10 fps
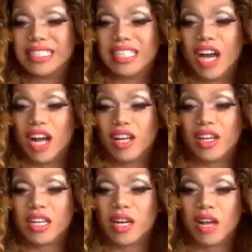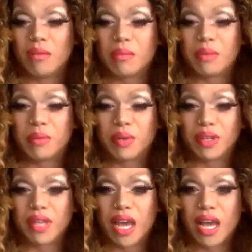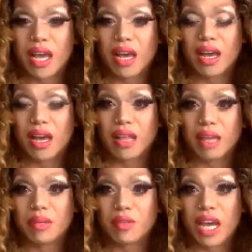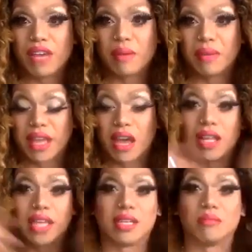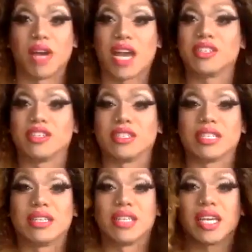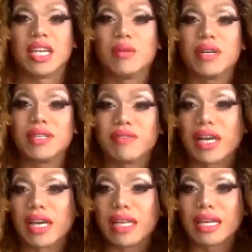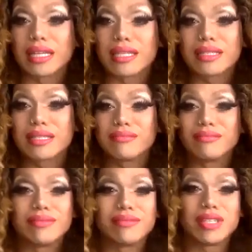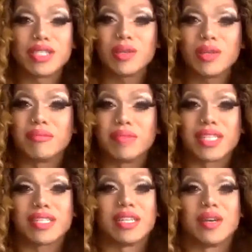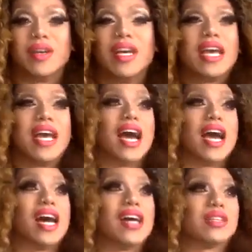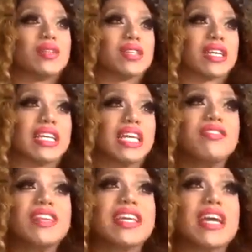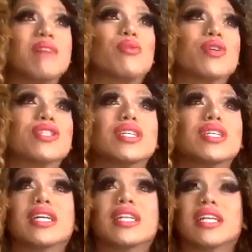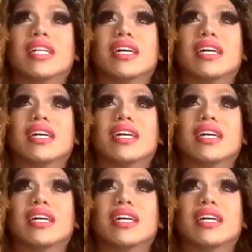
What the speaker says: all my people that like my drag family, they all had done pageants, and I was like, you know what, fuck it, like let's do it. There's like an evening gown portion and